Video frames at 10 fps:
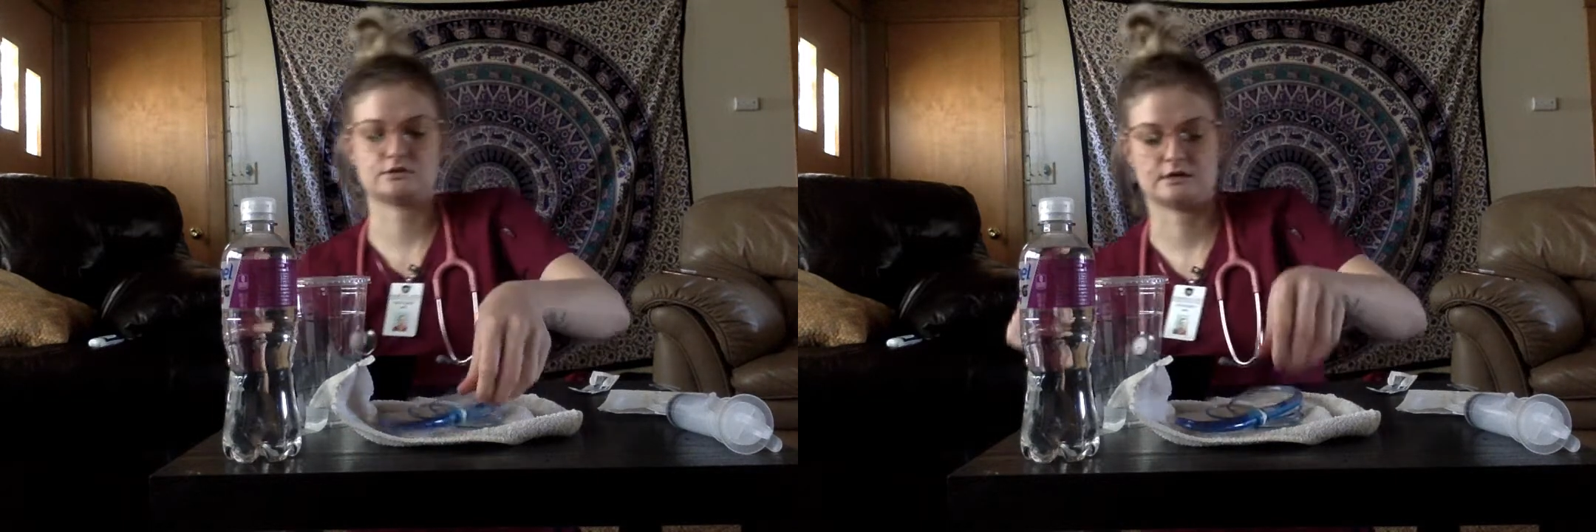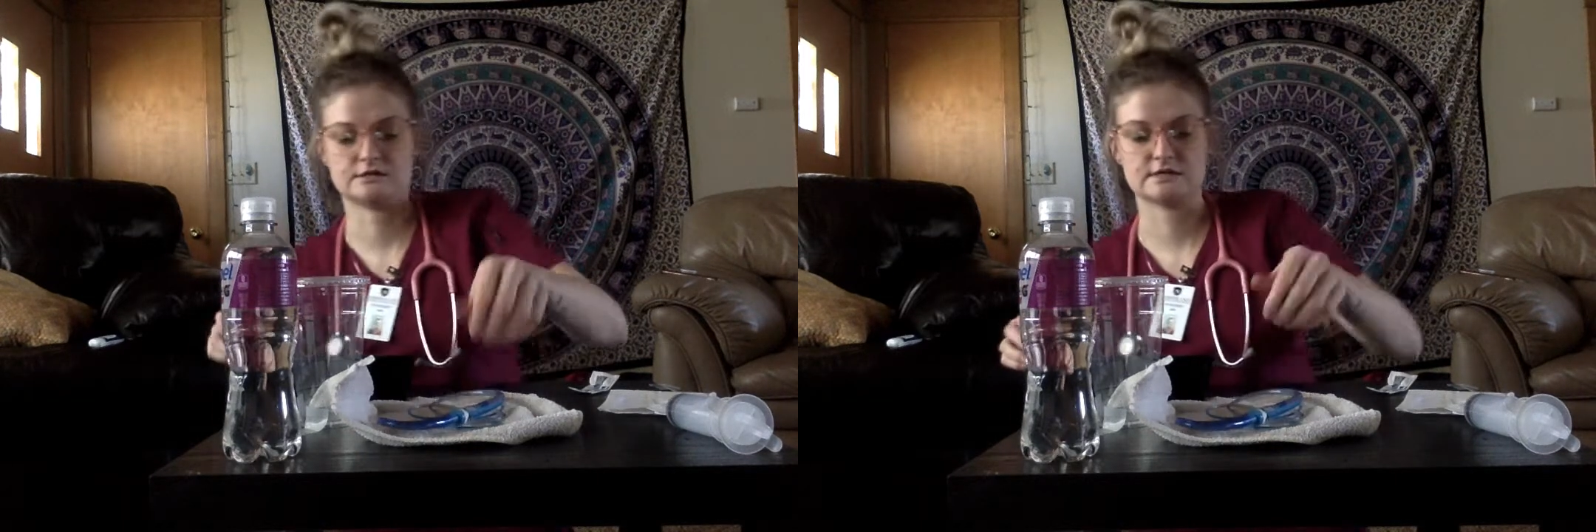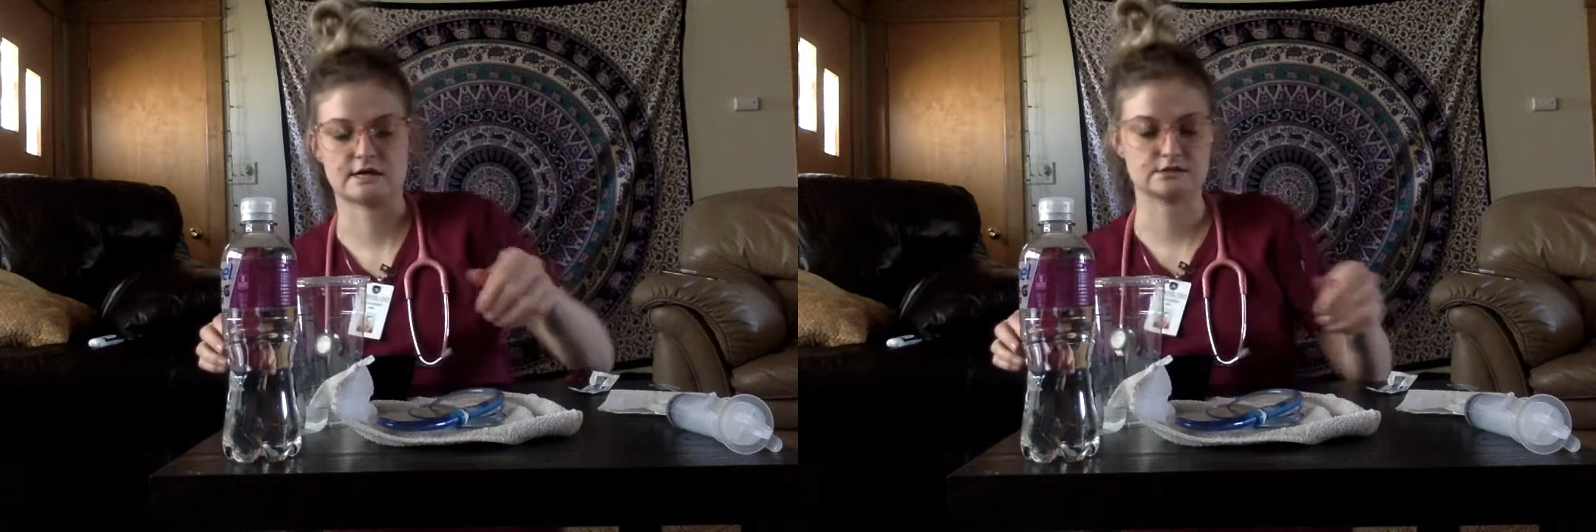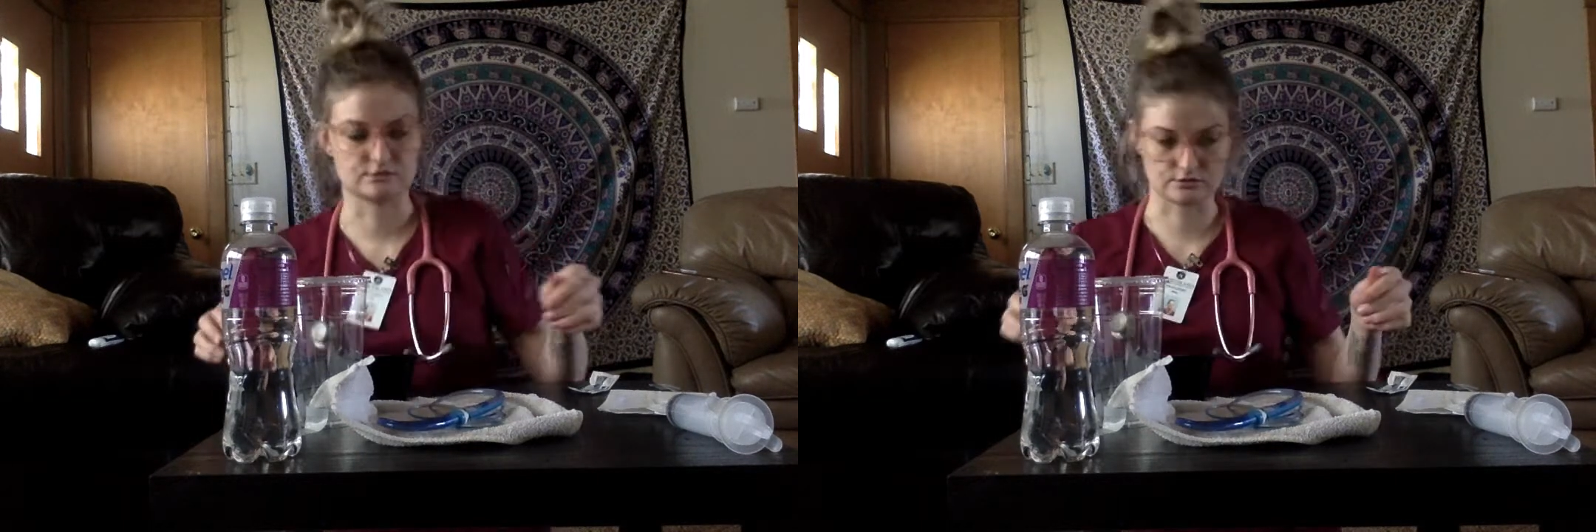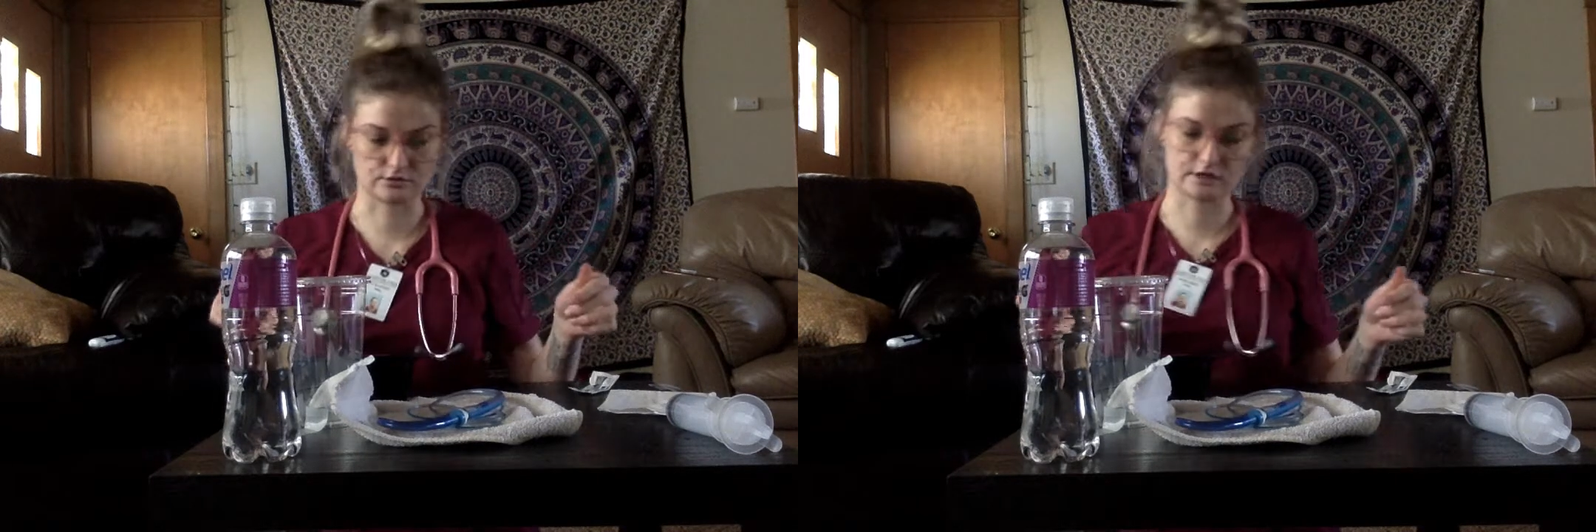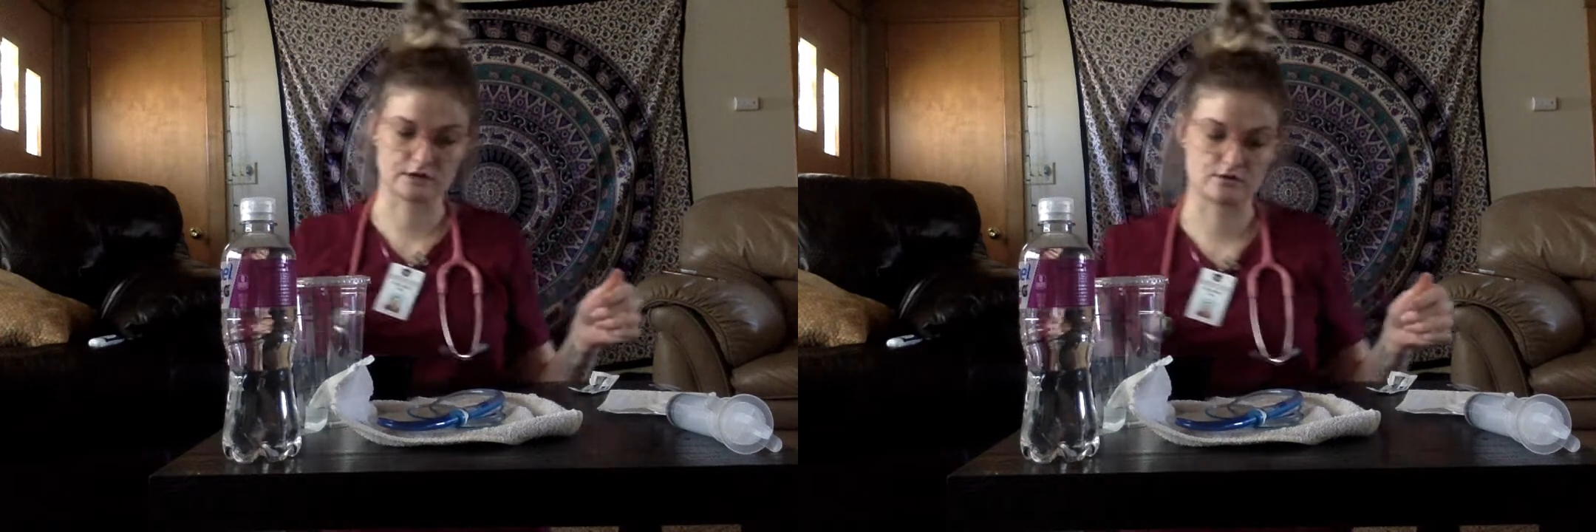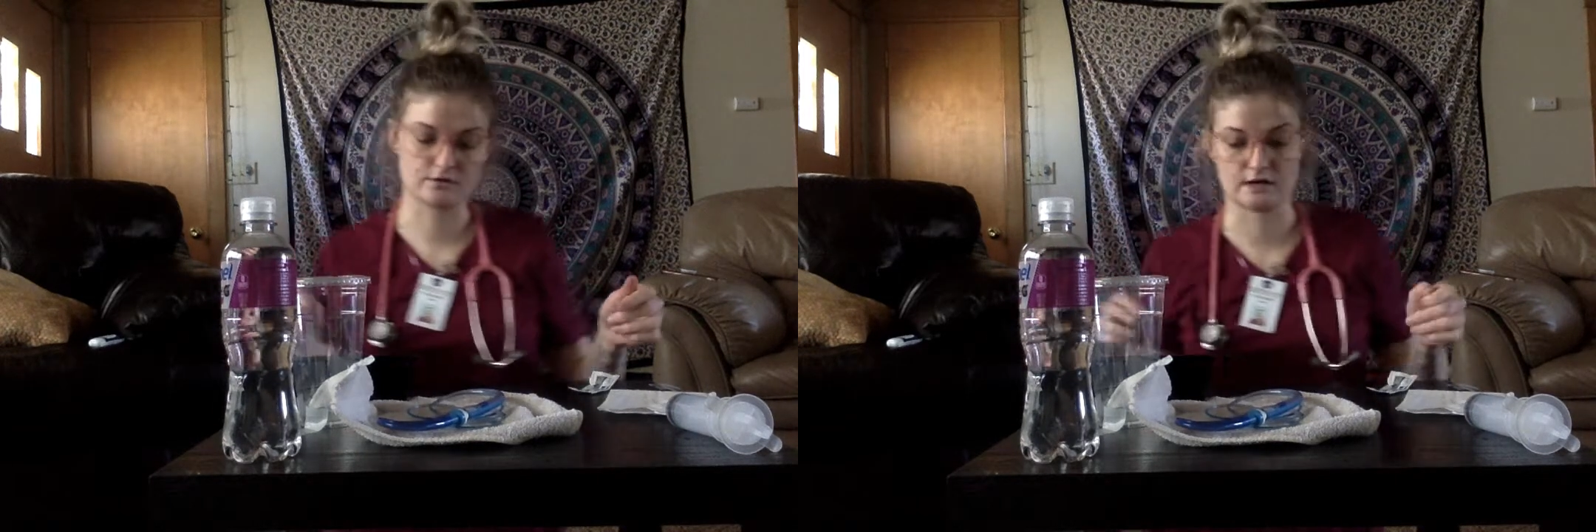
they're intact and they're looking